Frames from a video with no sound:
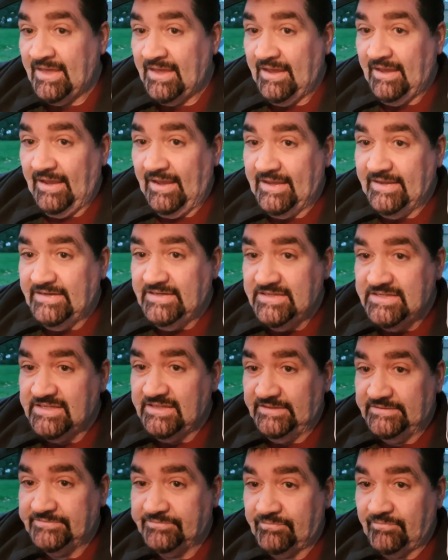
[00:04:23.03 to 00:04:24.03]

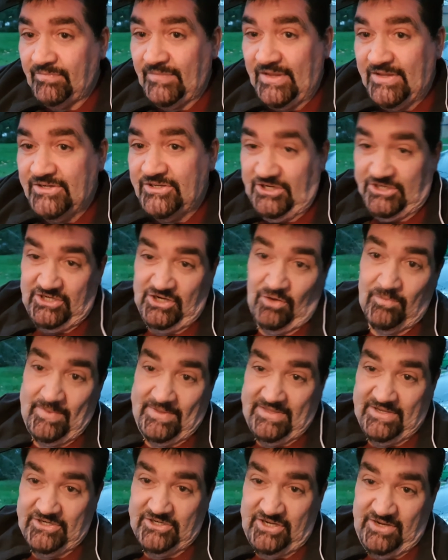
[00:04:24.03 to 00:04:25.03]
and she told me
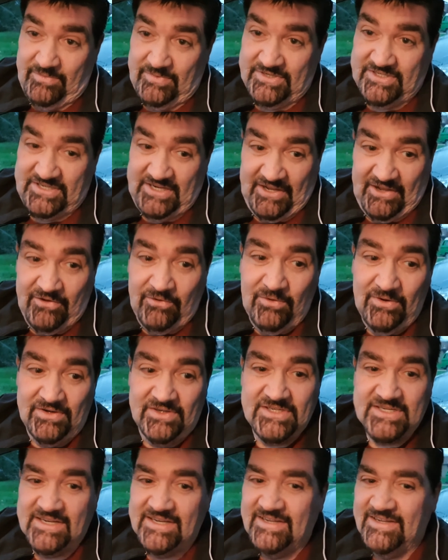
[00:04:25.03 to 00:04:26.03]
that she was single
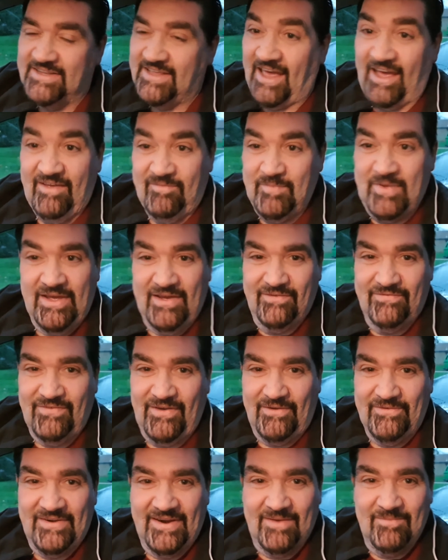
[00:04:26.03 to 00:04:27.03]
and gave me her
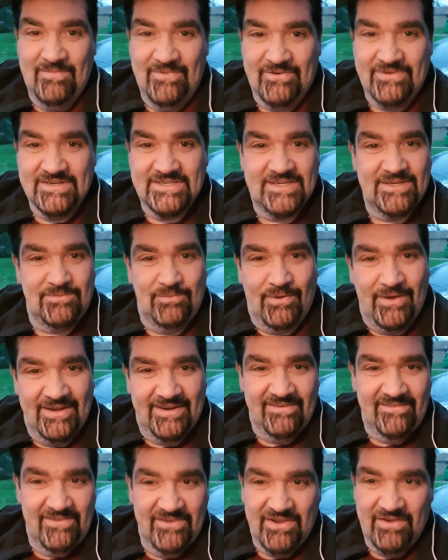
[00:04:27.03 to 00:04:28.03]
phone number and said, "Why
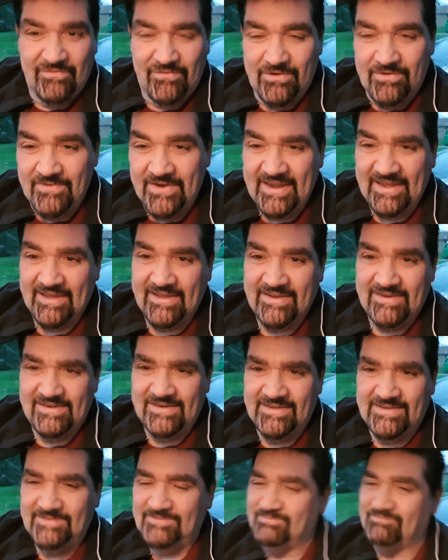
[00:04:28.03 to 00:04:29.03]
don't you give her a ring?"
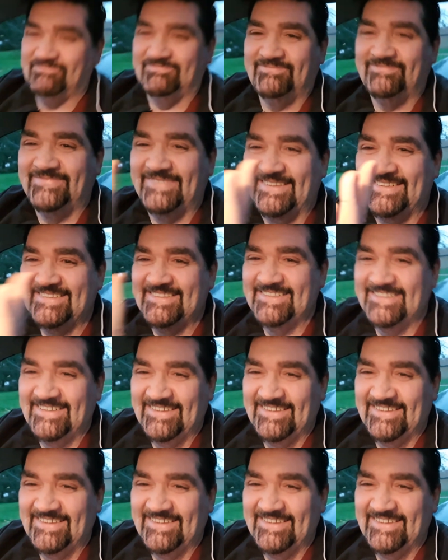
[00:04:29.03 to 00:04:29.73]
And